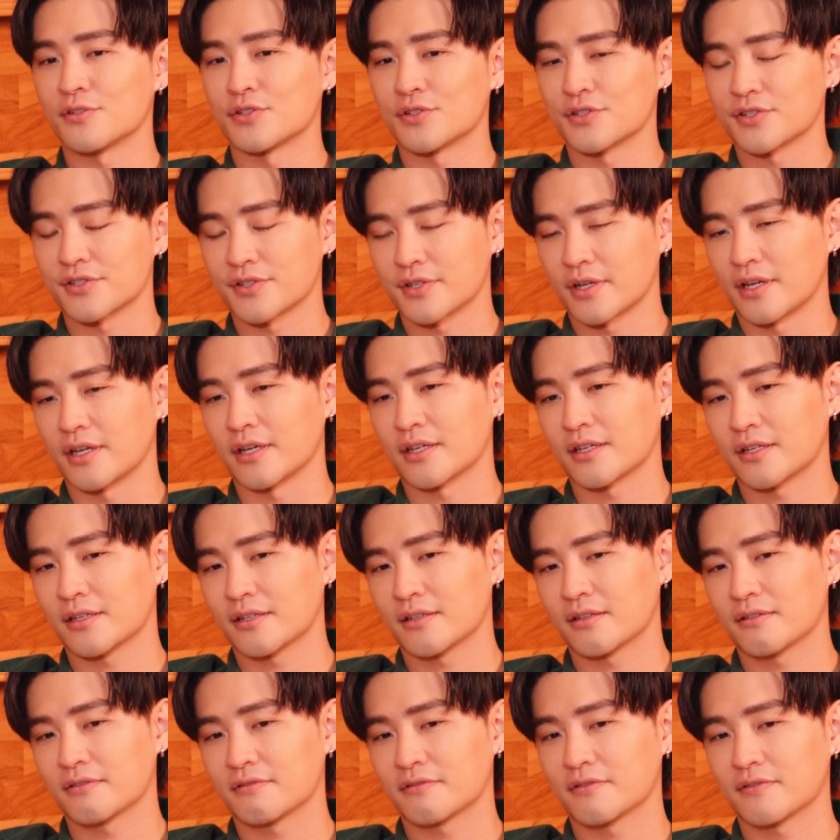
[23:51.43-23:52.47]
it's just
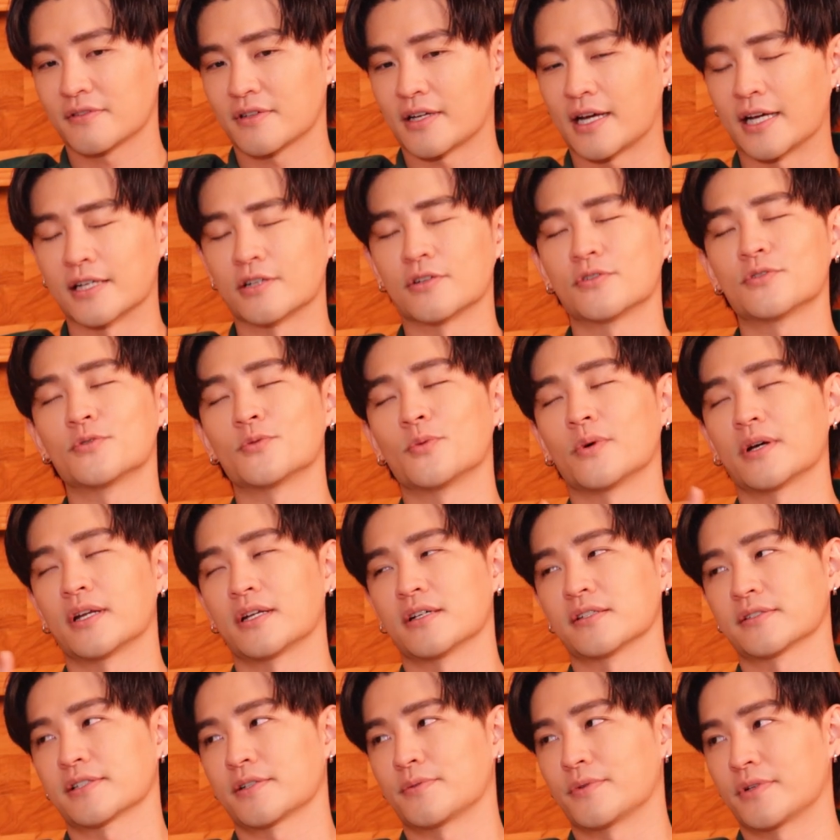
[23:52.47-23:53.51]
like, I don't know what
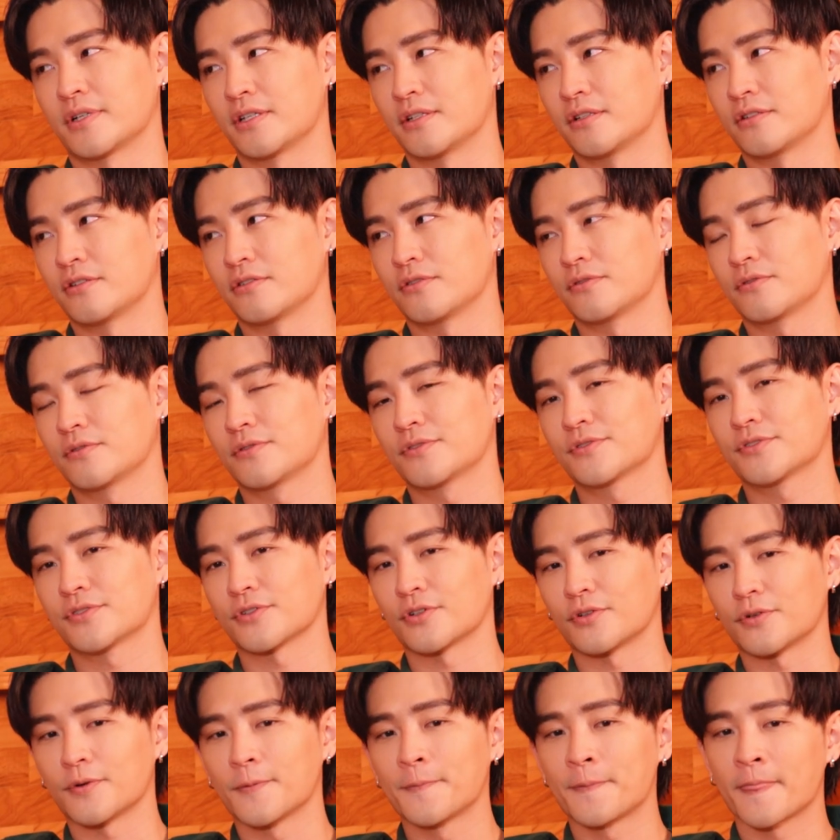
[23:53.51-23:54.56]
else I want to do.
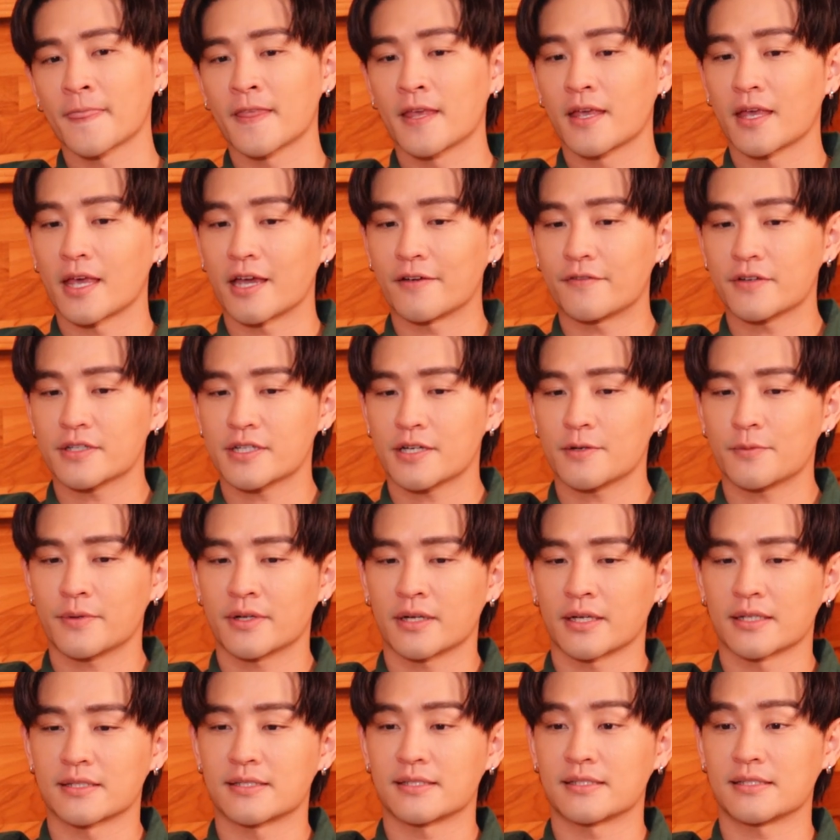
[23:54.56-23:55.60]
So every time
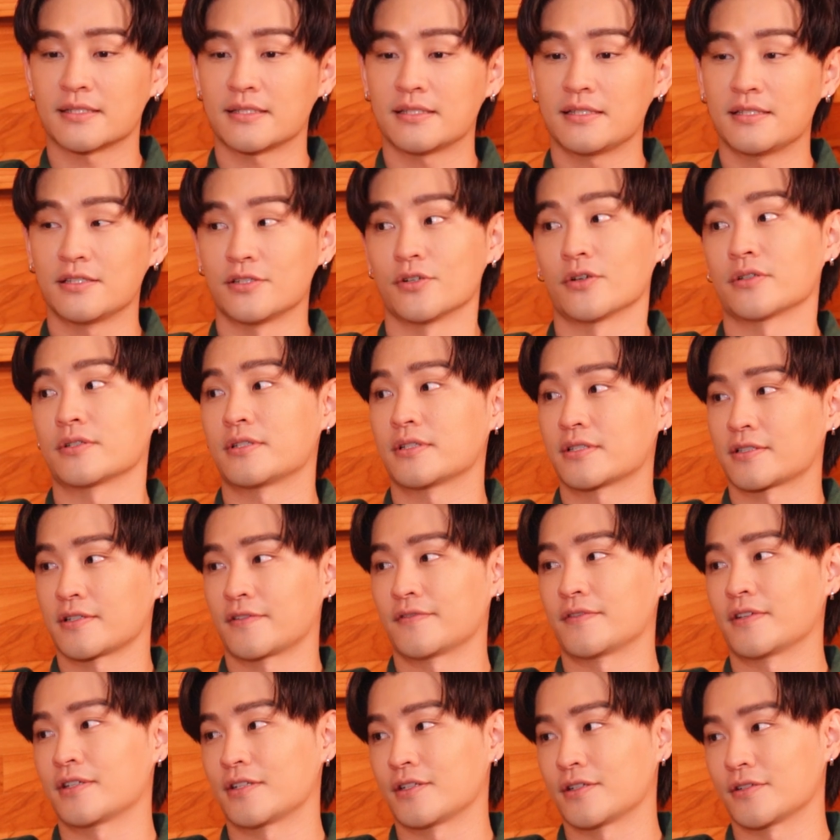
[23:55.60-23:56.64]
when I see your
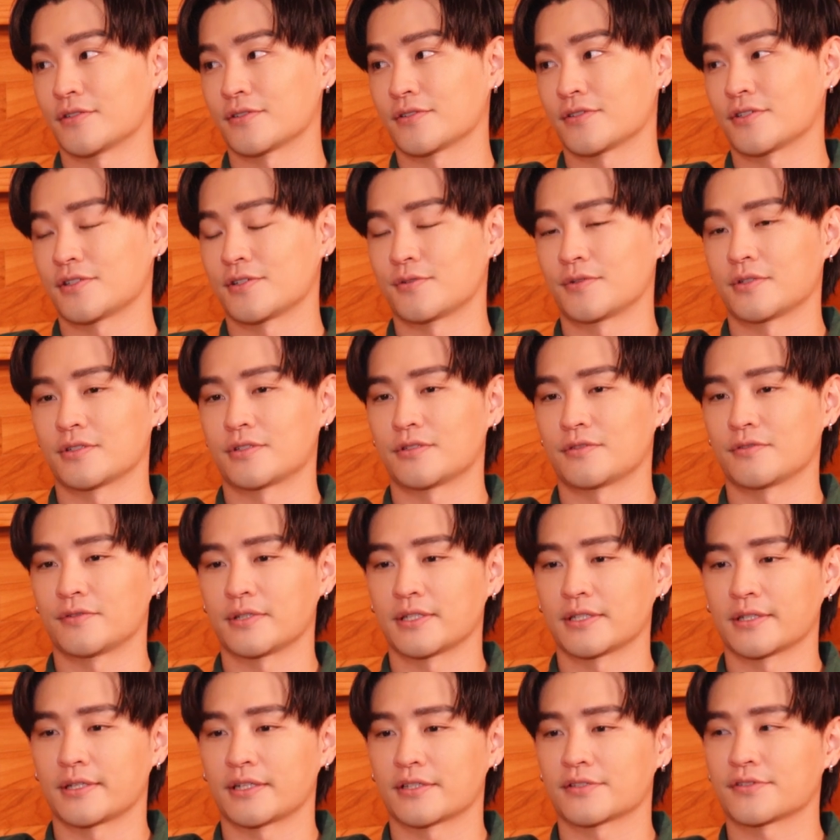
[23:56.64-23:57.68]
TikTok videos, you were
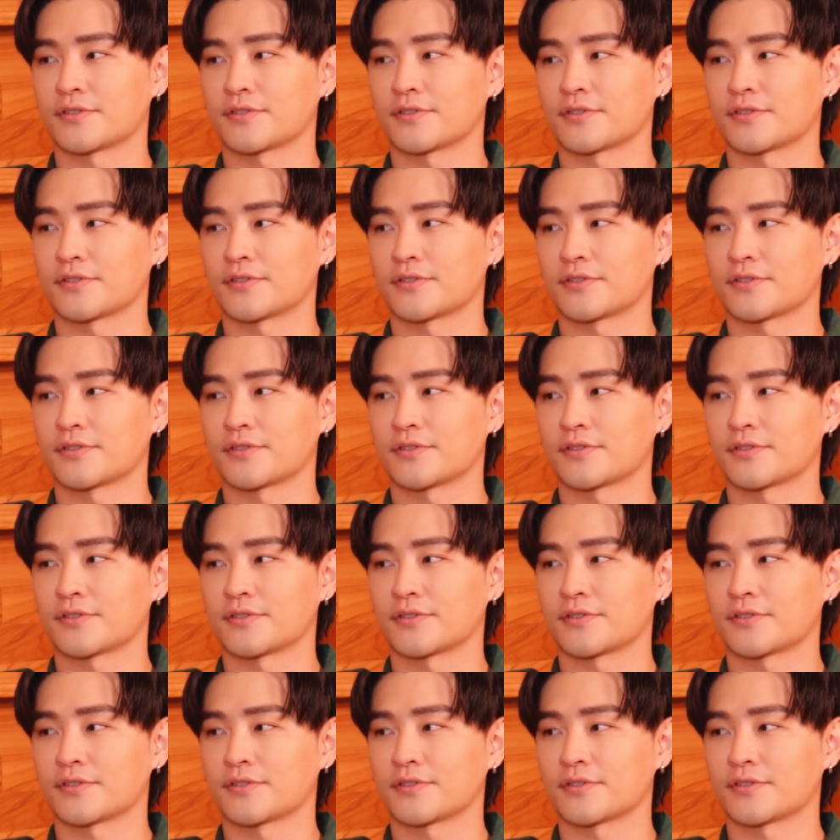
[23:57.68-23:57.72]
doing like